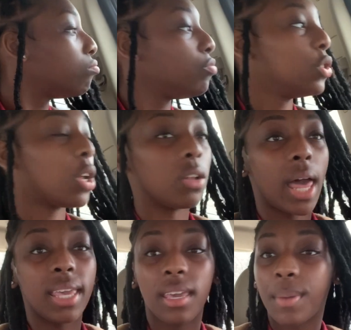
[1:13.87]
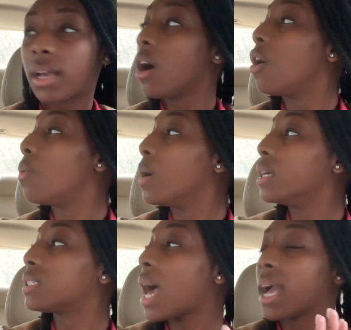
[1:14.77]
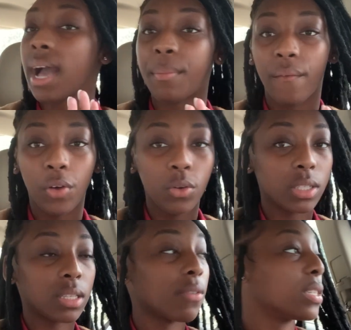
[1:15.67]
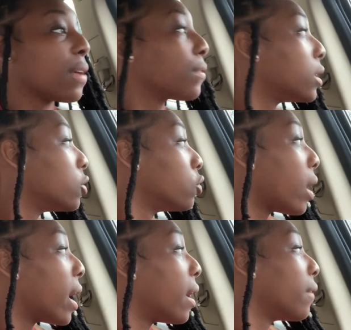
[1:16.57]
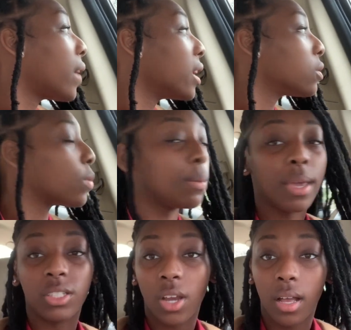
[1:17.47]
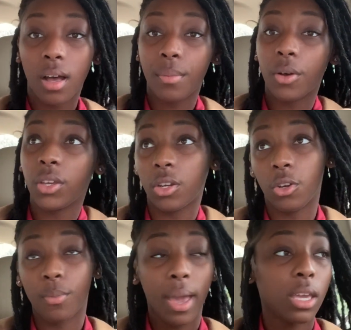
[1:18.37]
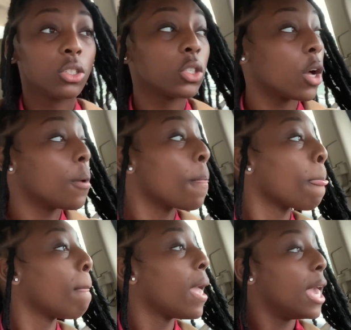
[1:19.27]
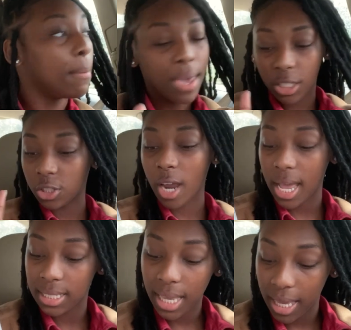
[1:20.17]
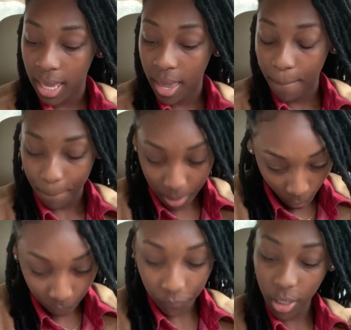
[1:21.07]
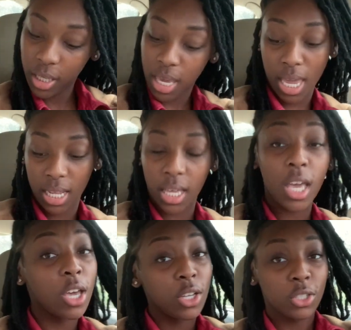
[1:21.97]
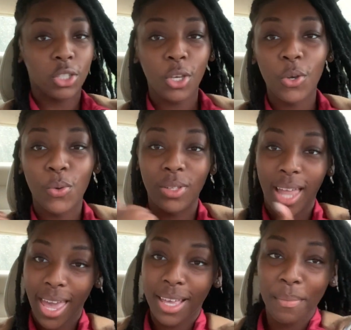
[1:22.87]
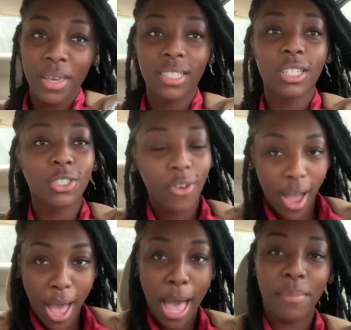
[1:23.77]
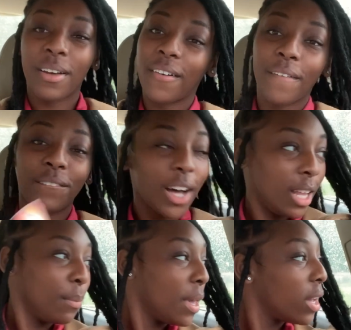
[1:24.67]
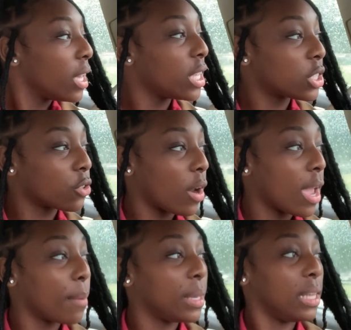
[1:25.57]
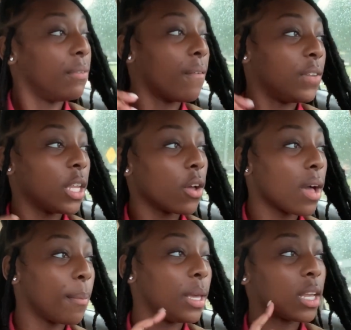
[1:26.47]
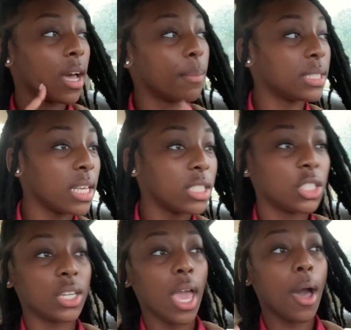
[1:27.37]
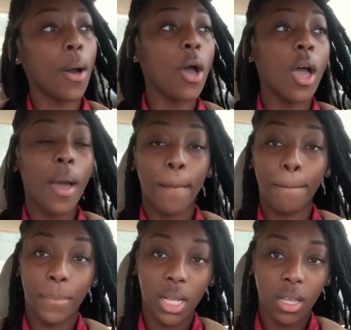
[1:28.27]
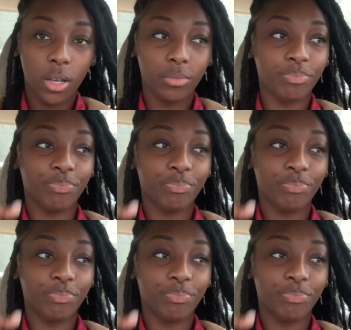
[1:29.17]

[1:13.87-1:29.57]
you know, like, get back on once I got my food and stuff, because I'm finna drive. I just want to make sure I come on here to do my intro and make sure I say, don't forget to like, comment, and subscribe, follow me on Instagram, and leave a video comment in the comment section down below.